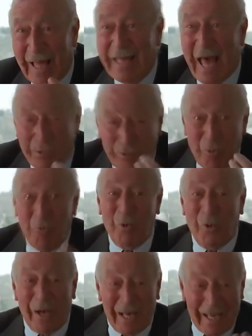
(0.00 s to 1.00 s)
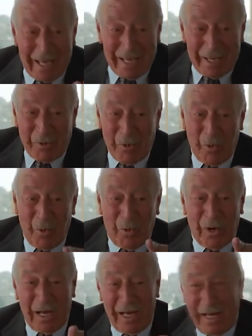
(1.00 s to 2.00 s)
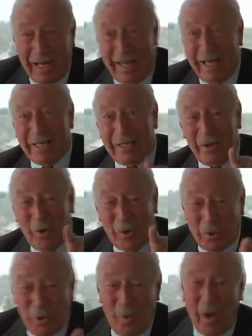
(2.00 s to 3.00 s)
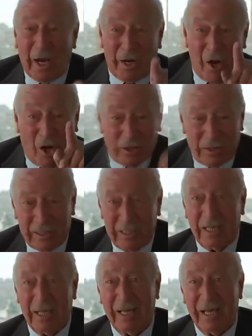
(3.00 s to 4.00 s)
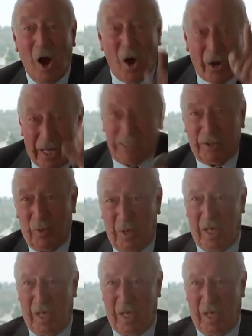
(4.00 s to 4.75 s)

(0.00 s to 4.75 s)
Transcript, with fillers: that you, you, uh, you, you were not honest with